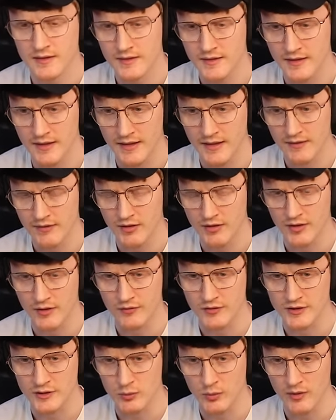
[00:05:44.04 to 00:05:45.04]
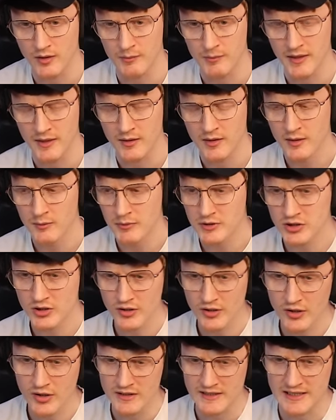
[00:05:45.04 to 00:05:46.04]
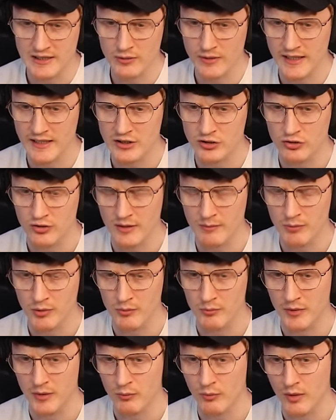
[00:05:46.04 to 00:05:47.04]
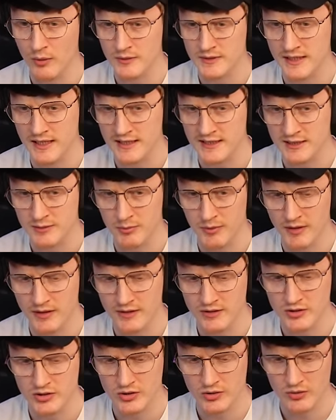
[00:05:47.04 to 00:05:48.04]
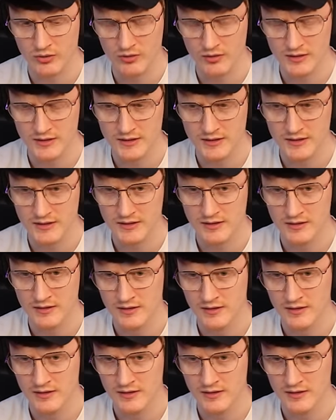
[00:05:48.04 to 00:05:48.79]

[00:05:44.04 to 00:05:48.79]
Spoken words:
Yeah, they've got nothing to worry about. I'm sure you could still get trampled, but what was that, a Spinosaurus?